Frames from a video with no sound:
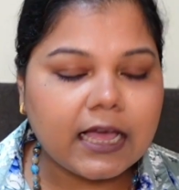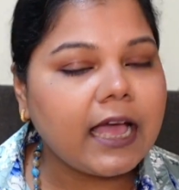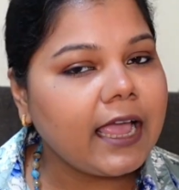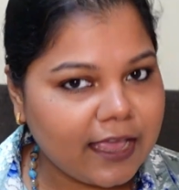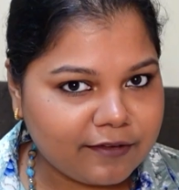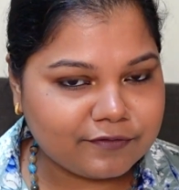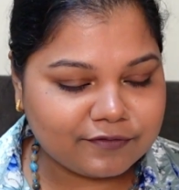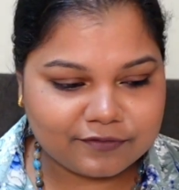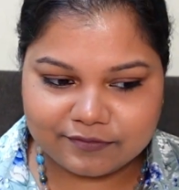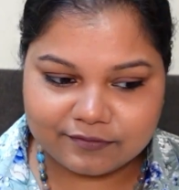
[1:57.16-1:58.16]
I
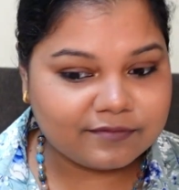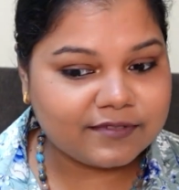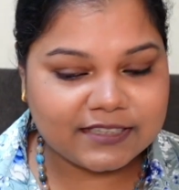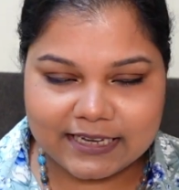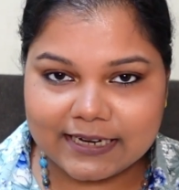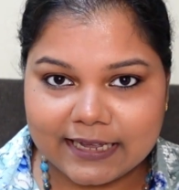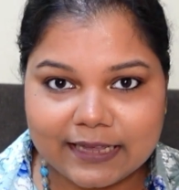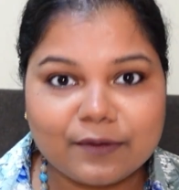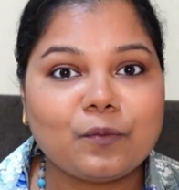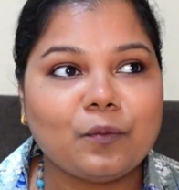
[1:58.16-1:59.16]
have seen
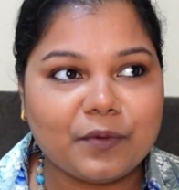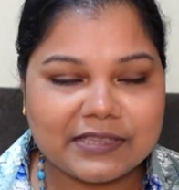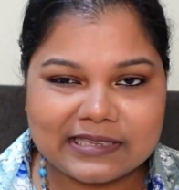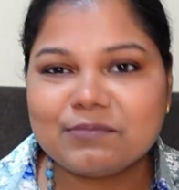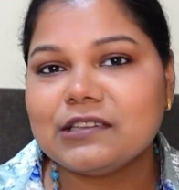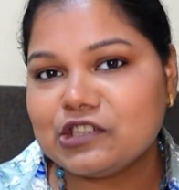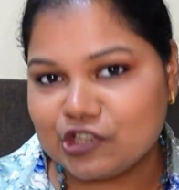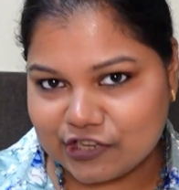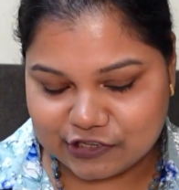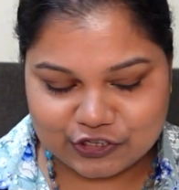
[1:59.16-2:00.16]
like visible
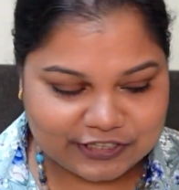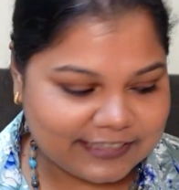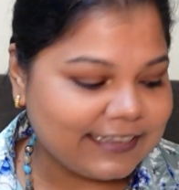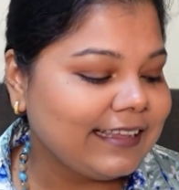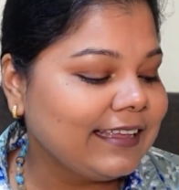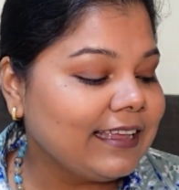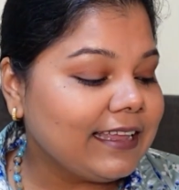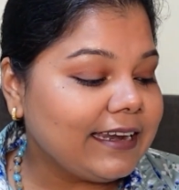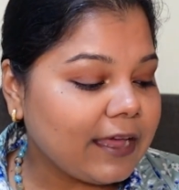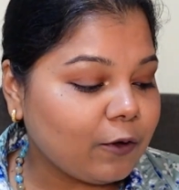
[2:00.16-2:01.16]
changes.
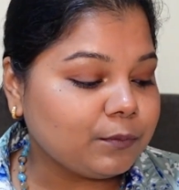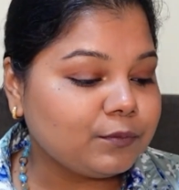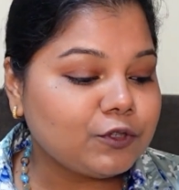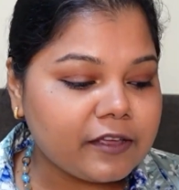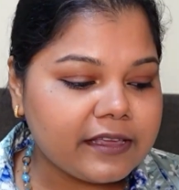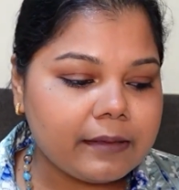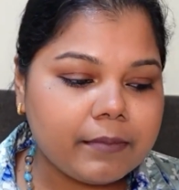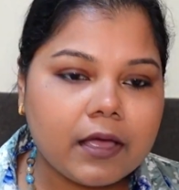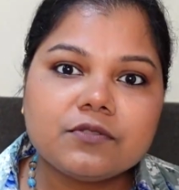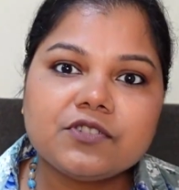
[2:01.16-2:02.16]
Now talking
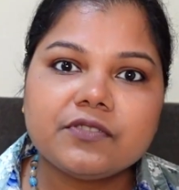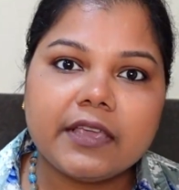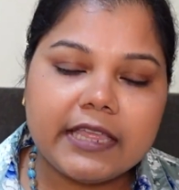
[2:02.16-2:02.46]
about the